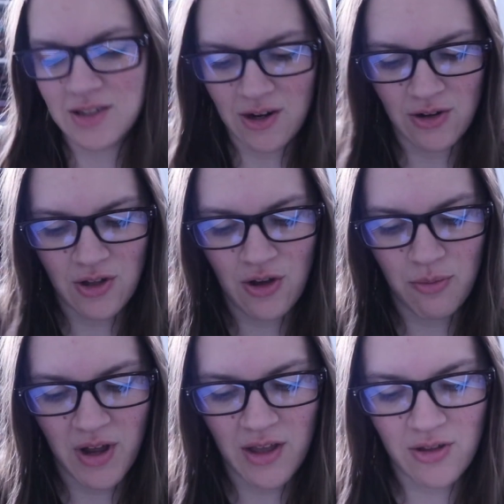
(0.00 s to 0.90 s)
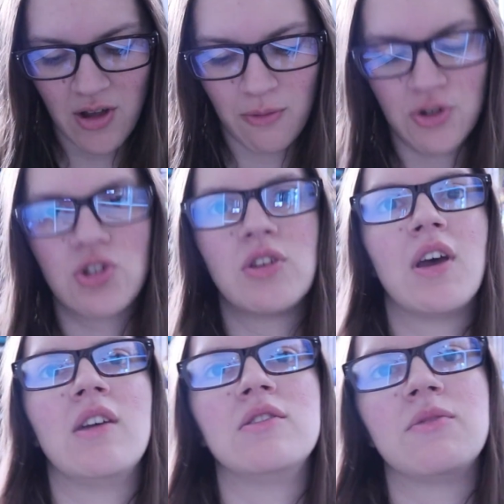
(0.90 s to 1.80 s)
scared to go, but I thought I would show you
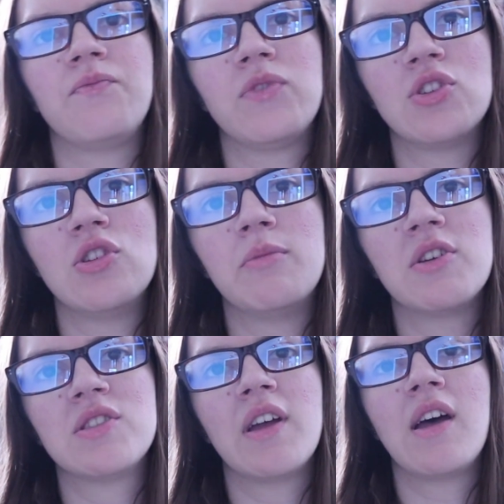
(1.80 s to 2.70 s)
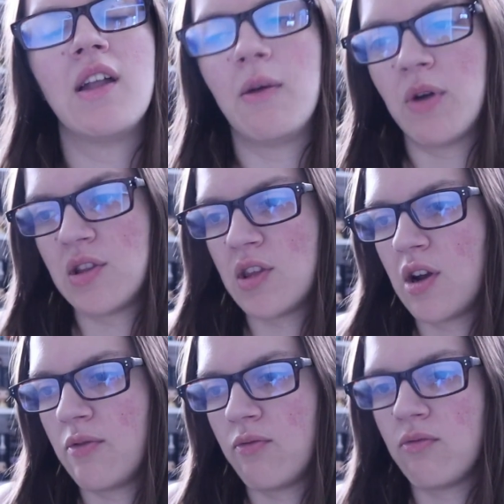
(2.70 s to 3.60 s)
guys the two books I got. I went
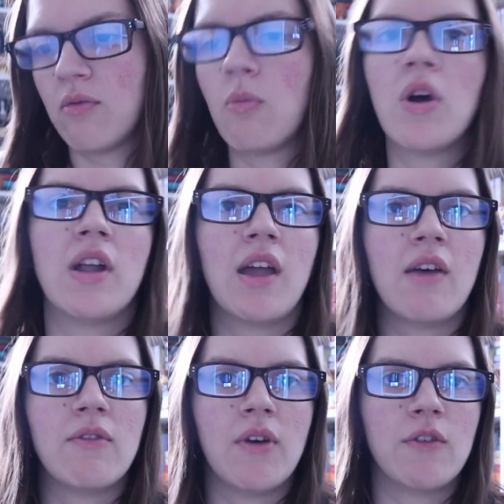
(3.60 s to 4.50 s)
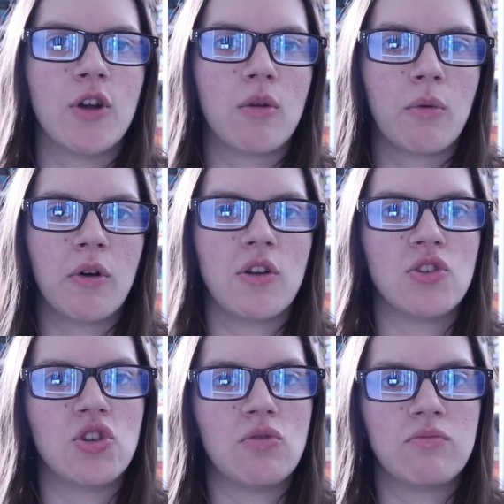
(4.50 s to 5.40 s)
there. One, I have a $5 reward, in
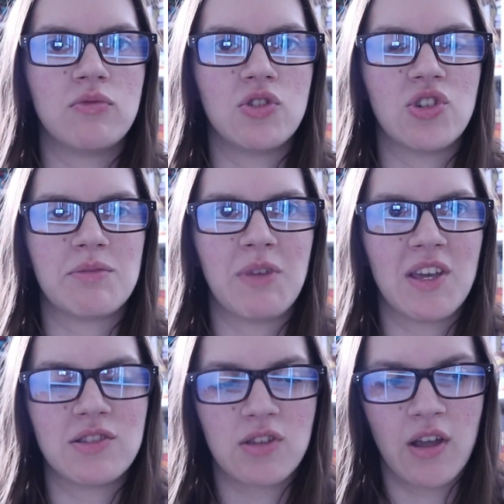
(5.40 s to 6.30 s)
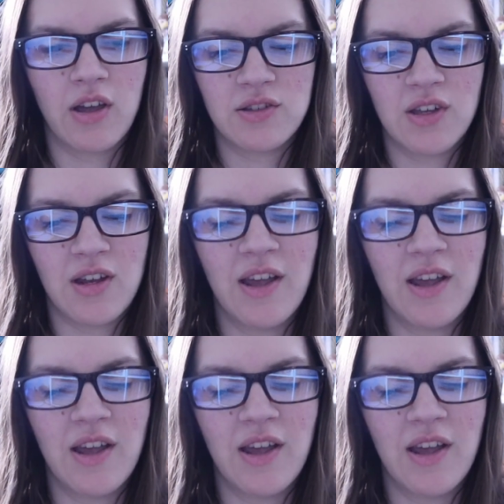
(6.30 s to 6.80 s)
two, just because, like I said,